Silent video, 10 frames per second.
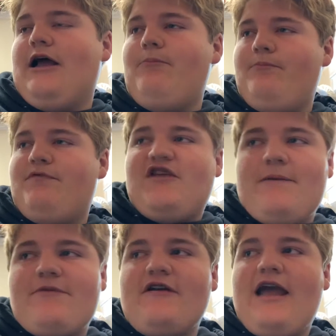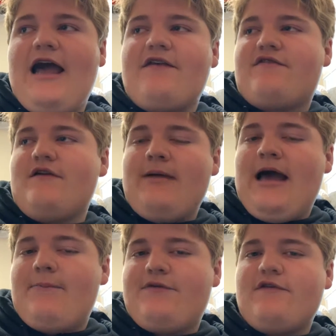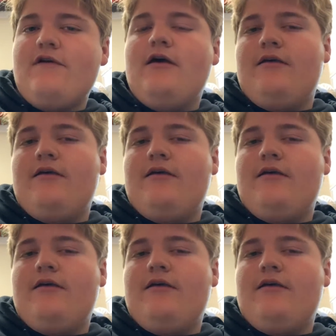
Now, Samsung has some apps